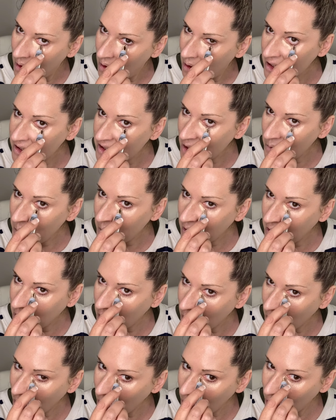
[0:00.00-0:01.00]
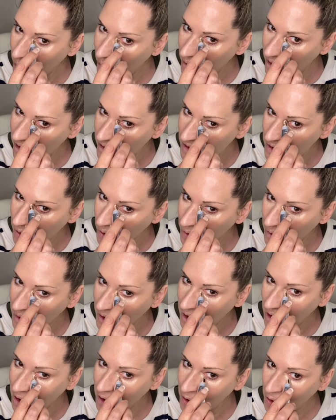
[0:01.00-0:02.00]
Something cold is going to
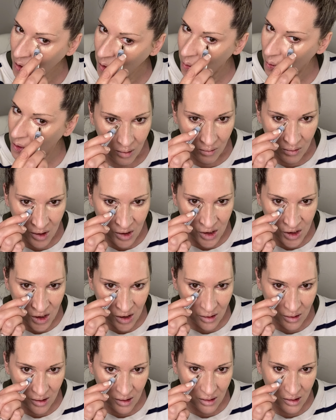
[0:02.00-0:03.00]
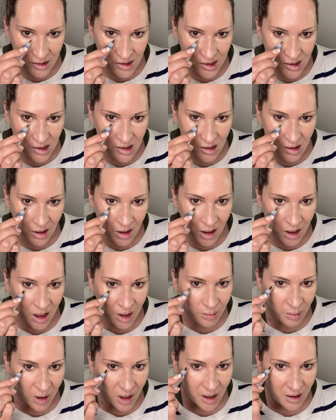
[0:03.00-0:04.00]
help reduce any
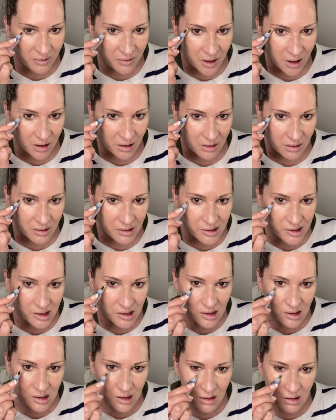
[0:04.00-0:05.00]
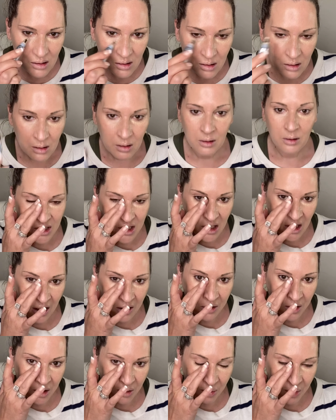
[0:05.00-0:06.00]
puffiness. Now I'm
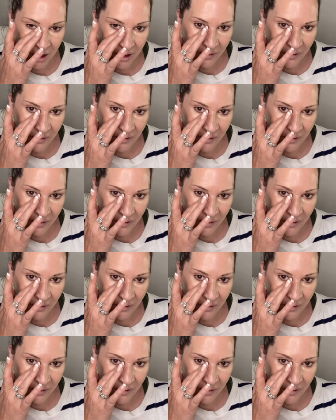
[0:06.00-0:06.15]
going to blend